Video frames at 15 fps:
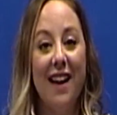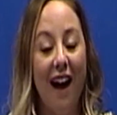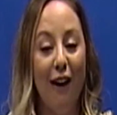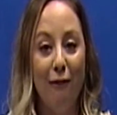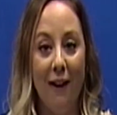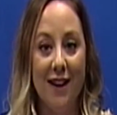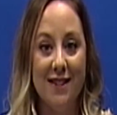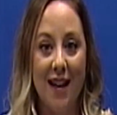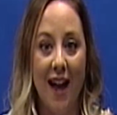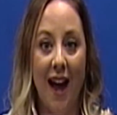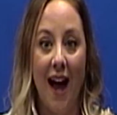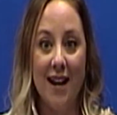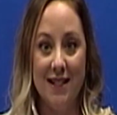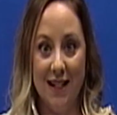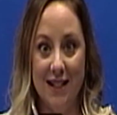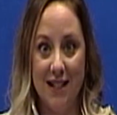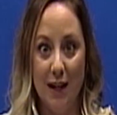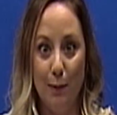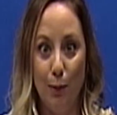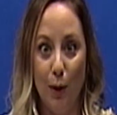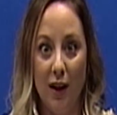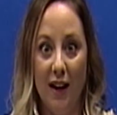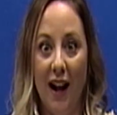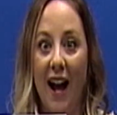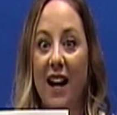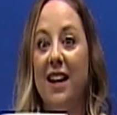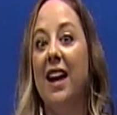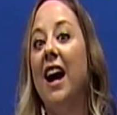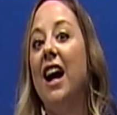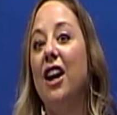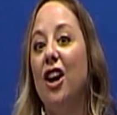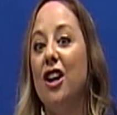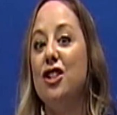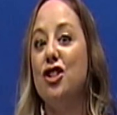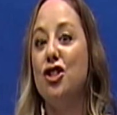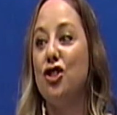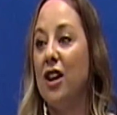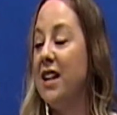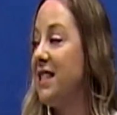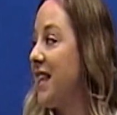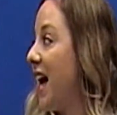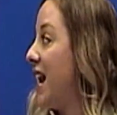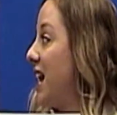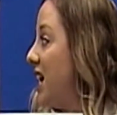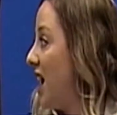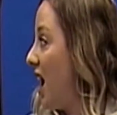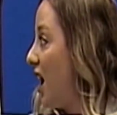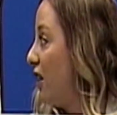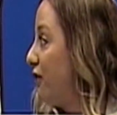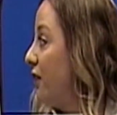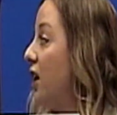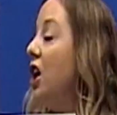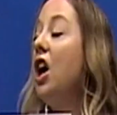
FSA ID template. I cannot stress that enough.